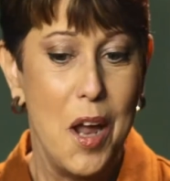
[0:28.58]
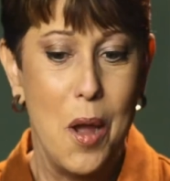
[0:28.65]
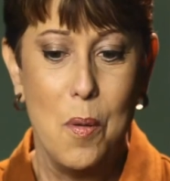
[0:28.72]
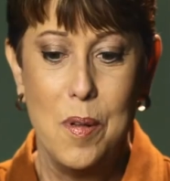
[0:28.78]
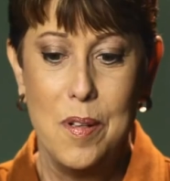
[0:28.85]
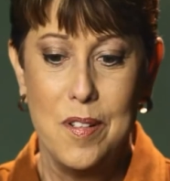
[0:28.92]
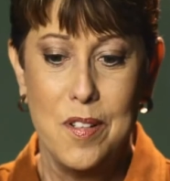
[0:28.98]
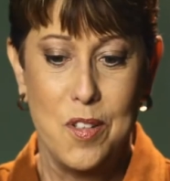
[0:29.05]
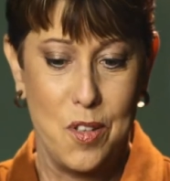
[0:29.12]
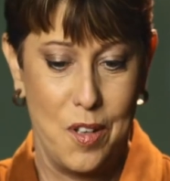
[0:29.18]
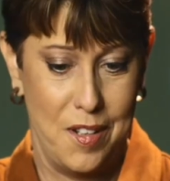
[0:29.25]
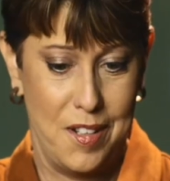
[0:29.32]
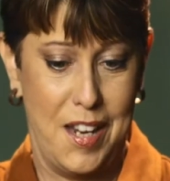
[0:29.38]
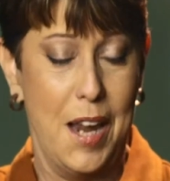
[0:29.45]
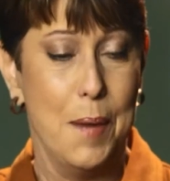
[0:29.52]
dish
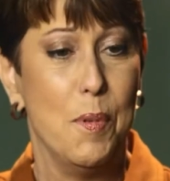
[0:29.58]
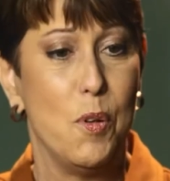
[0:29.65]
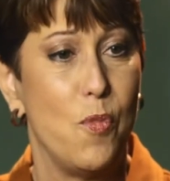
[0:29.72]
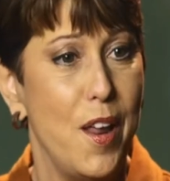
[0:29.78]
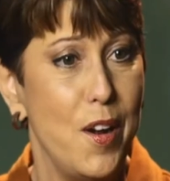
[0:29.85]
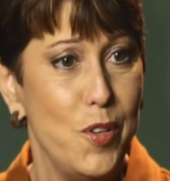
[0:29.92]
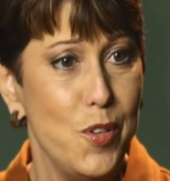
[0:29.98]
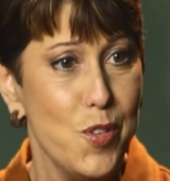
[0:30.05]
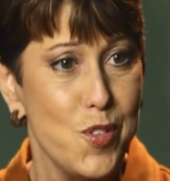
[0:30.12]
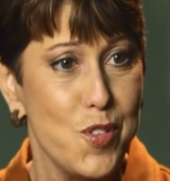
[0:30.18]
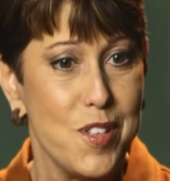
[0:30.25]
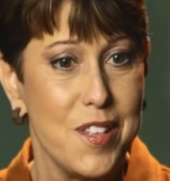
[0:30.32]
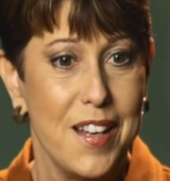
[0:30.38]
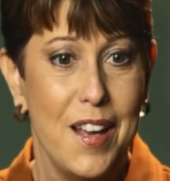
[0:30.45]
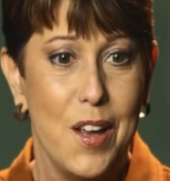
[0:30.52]
towels, table
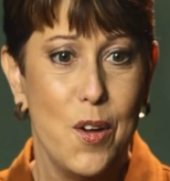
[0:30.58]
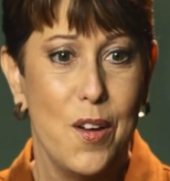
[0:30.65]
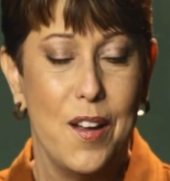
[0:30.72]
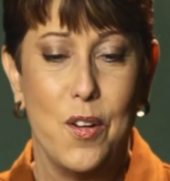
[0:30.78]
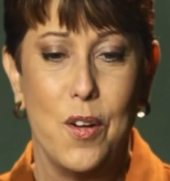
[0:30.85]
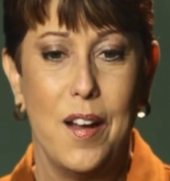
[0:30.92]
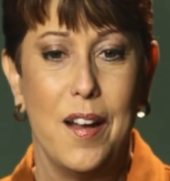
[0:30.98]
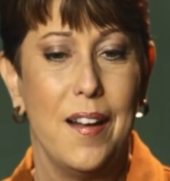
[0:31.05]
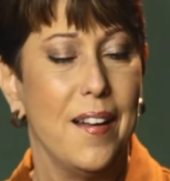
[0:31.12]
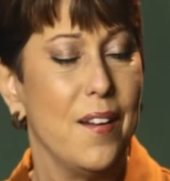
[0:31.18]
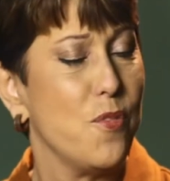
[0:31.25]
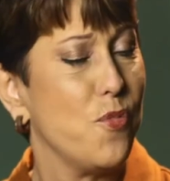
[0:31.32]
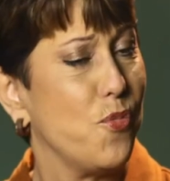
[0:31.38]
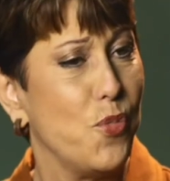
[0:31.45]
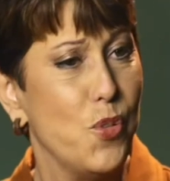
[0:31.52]
runners,
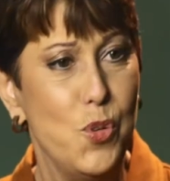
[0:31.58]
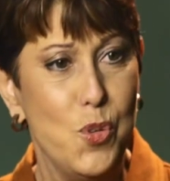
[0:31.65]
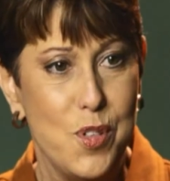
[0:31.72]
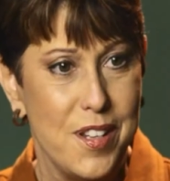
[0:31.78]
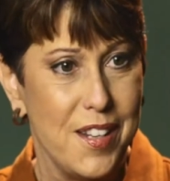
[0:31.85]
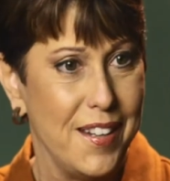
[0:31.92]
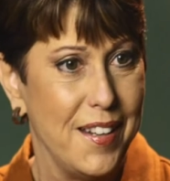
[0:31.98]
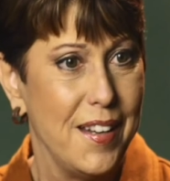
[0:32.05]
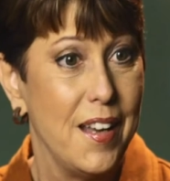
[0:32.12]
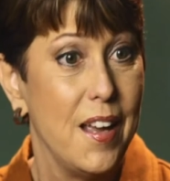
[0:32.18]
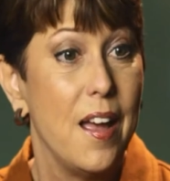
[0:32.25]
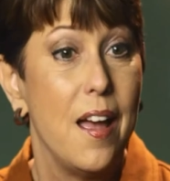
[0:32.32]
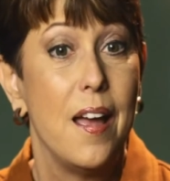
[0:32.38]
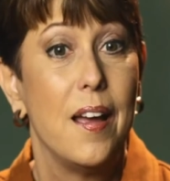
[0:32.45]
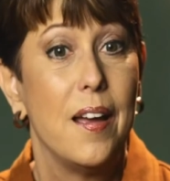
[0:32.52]

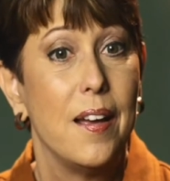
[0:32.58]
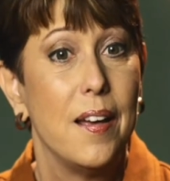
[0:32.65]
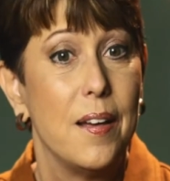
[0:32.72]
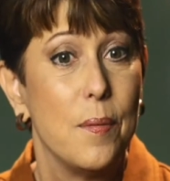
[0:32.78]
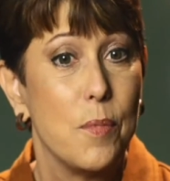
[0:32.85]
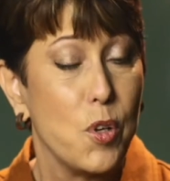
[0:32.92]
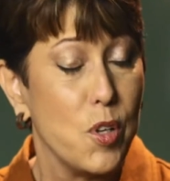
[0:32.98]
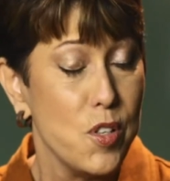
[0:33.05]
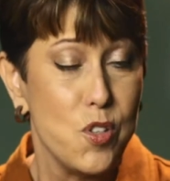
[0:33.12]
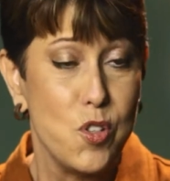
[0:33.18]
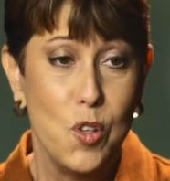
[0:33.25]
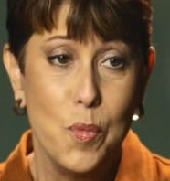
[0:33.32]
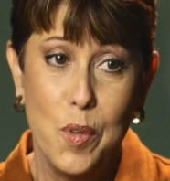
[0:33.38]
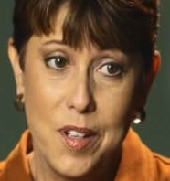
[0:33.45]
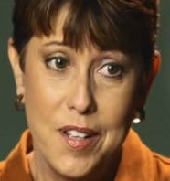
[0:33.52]
fruit,
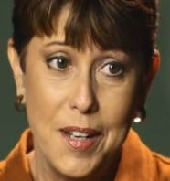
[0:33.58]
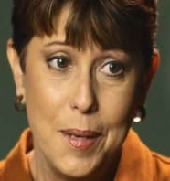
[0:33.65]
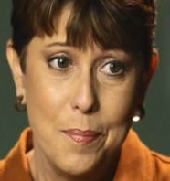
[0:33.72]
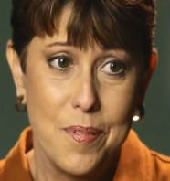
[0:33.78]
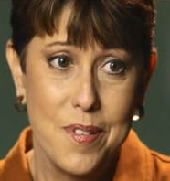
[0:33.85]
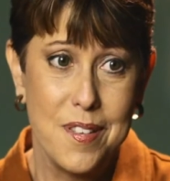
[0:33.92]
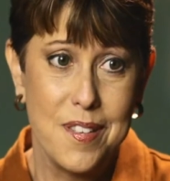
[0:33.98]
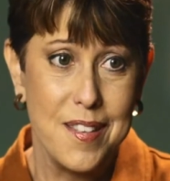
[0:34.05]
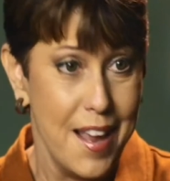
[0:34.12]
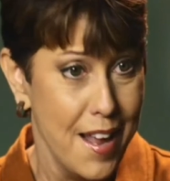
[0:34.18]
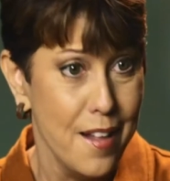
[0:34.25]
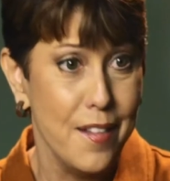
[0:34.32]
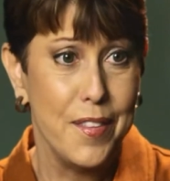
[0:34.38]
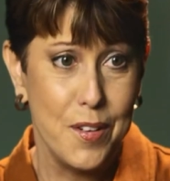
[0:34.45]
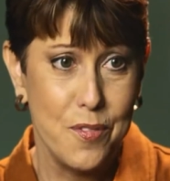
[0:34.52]
consumer
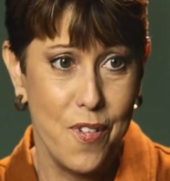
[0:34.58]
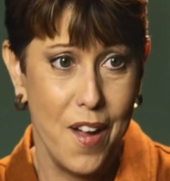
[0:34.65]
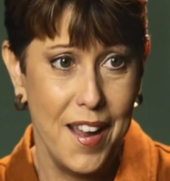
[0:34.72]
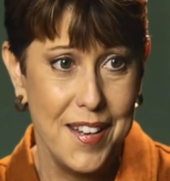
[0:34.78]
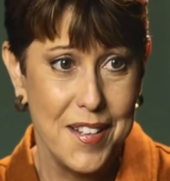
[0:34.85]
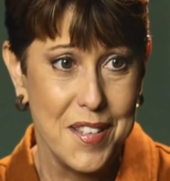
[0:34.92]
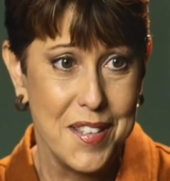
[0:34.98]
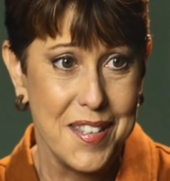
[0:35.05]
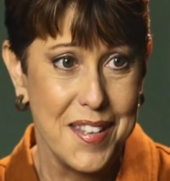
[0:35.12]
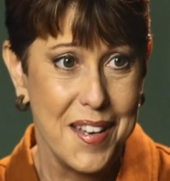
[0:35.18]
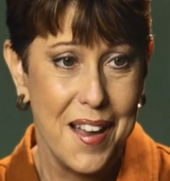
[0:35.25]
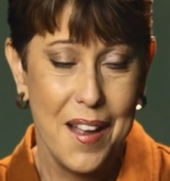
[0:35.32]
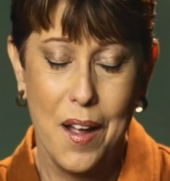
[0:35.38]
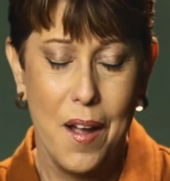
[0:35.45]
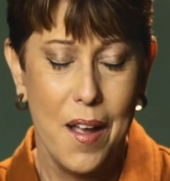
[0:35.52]
tips, health
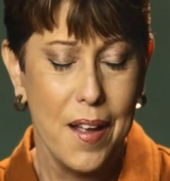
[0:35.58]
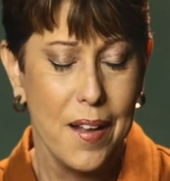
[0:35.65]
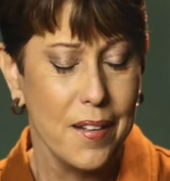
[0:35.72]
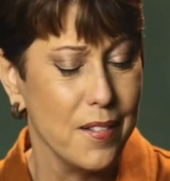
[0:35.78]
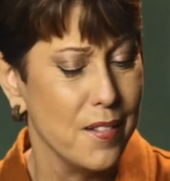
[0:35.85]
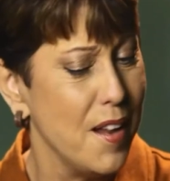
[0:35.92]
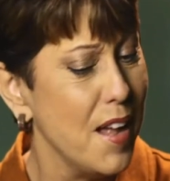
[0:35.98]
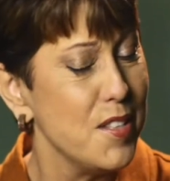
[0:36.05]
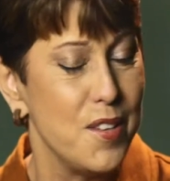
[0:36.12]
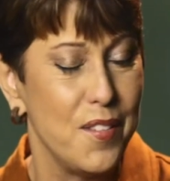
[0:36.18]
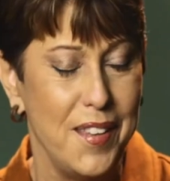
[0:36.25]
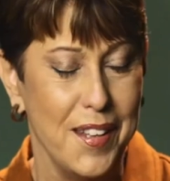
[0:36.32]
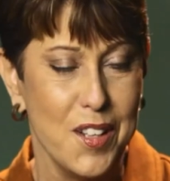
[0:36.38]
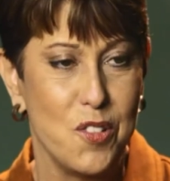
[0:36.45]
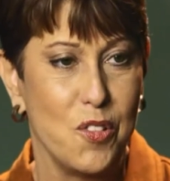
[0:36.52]
advice,
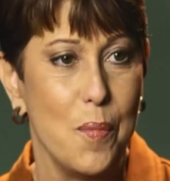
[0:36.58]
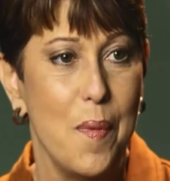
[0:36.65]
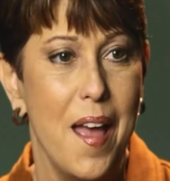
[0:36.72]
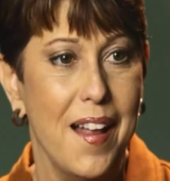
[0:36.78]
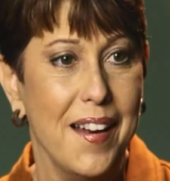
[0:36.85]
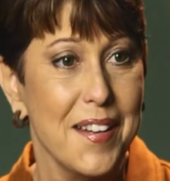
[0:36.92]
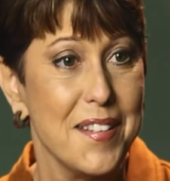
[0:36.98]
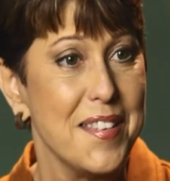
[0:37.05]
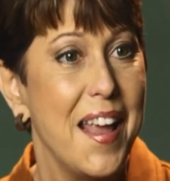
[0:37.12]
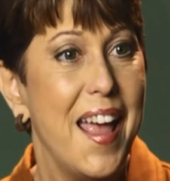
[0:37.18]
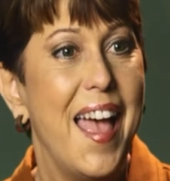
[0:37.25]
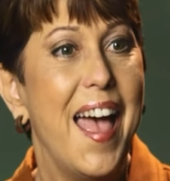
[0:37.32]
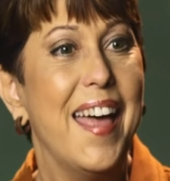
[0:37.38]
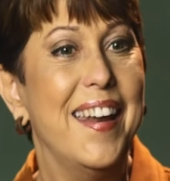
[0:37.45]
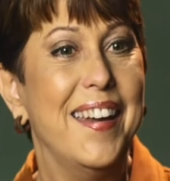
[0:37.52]
lots of things from
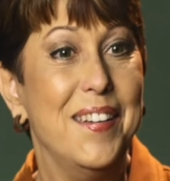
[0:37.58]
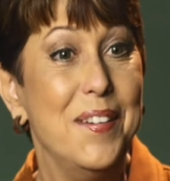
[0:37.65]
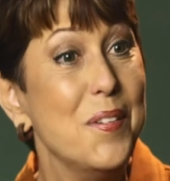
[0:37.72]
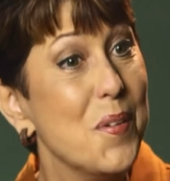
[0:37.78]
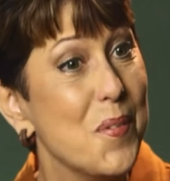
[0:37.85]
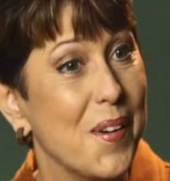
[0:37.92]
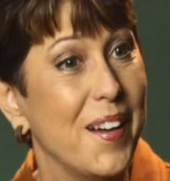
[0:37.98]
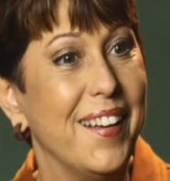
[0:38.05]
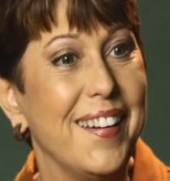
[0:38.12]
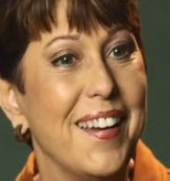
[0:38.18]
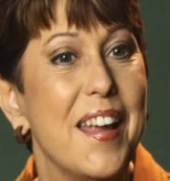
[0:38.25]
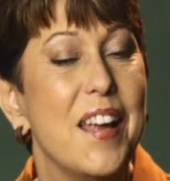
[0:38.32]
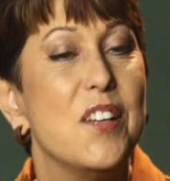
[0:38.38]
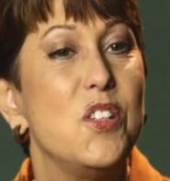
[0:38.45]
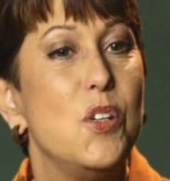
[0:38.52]
Alice. And you know
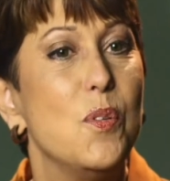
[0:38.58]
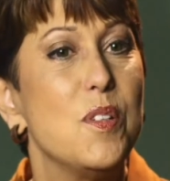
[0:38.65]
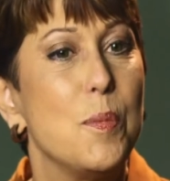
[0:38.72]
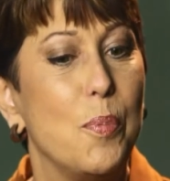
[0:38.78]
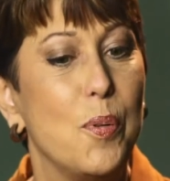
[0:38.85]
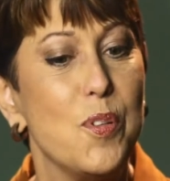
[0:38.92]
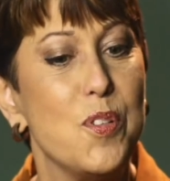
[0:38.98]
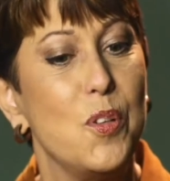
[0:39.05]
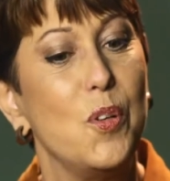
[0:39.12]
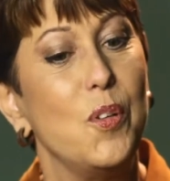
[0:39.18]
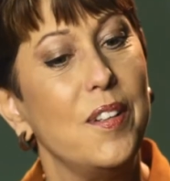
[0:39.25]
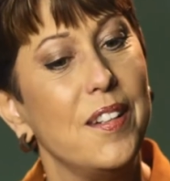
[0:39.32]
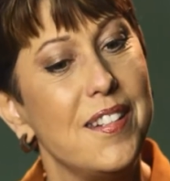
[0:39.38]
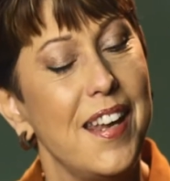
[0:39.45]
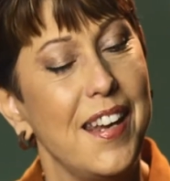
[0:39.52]
what? She was a
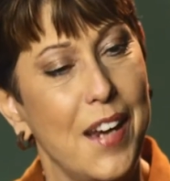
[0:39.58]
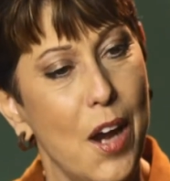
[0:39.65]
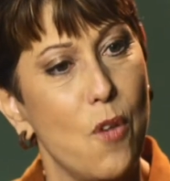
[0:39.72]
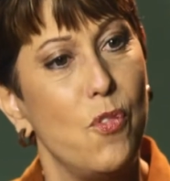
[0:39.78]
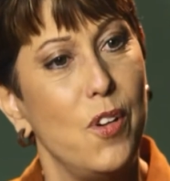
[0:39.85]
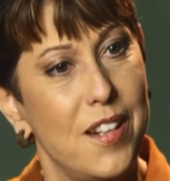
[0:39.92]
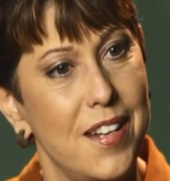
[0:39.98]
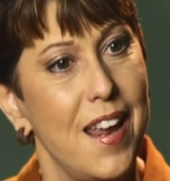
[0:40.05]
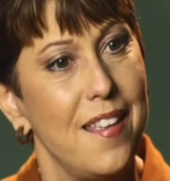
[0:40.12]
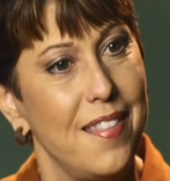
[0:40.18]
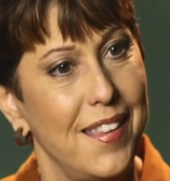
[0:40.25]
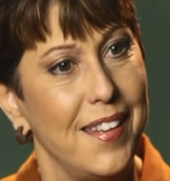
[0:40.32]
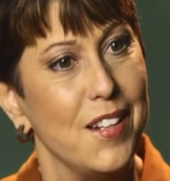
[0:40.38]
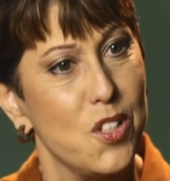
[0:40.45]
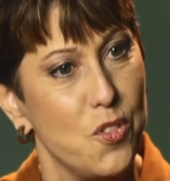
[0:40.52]
person who didn't take
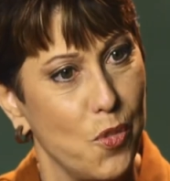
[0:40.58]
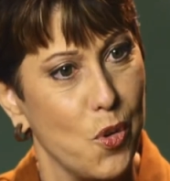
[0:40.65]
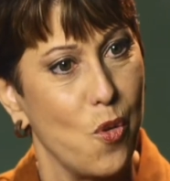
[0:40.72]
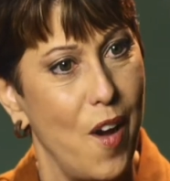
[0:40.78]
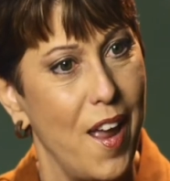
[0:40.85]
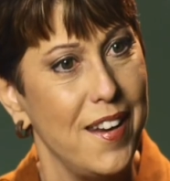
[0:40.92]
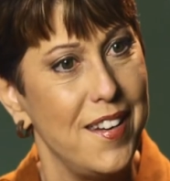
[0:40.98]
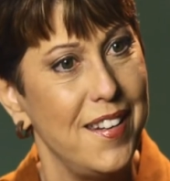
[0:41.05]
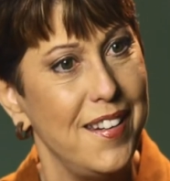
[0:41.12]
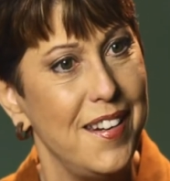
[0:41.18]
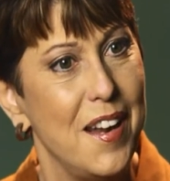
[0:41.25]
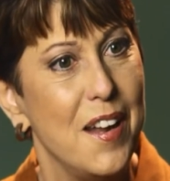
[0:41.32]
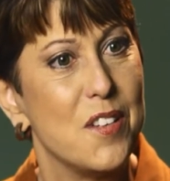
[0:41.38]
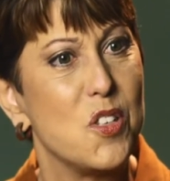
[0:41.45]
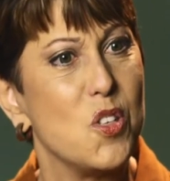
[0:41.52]
everyday things for
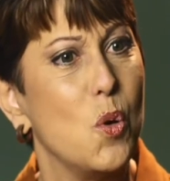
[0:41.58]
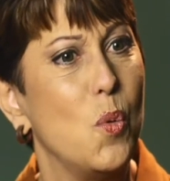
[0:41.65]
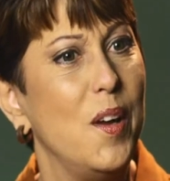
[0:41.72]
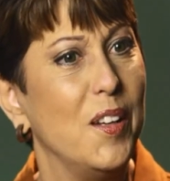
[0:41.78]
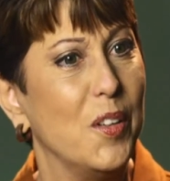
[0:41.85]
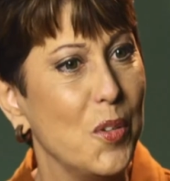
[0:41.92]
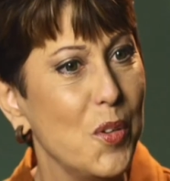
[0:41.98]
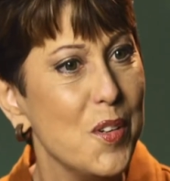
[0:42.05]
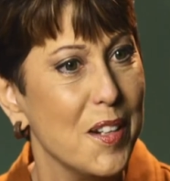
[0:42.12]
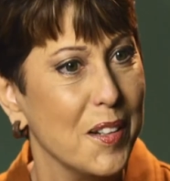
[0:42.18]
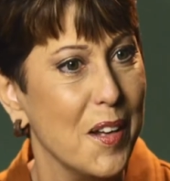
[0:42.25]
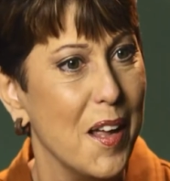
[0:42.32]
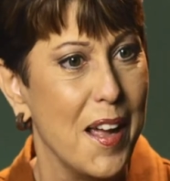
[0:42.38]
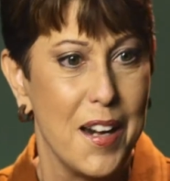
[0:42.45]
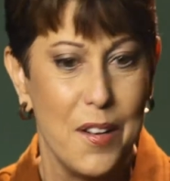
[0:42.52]
granted, so we
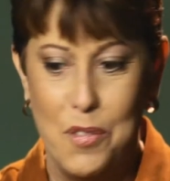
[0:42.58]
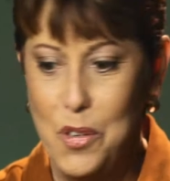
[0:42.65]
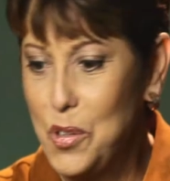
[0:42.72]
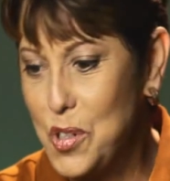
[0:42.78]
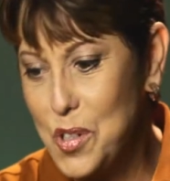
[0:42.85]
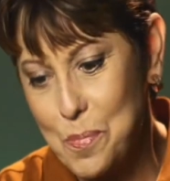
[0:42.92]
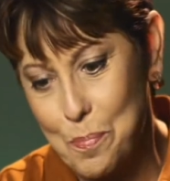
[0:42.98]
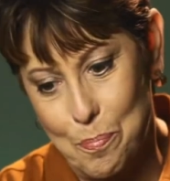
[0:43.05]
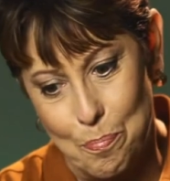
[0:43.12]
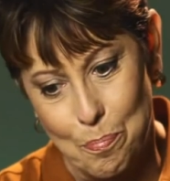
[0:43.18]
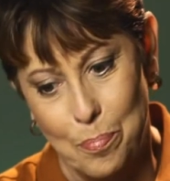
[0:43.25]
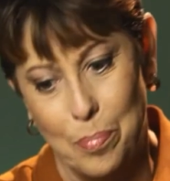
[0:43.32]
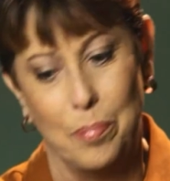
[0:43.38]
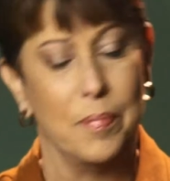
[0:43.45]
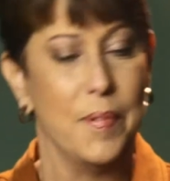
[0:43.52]
learned a lot. If you're
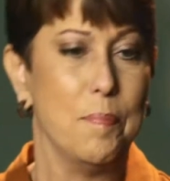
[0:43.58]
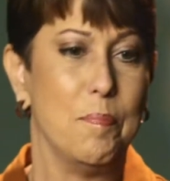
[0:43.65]
just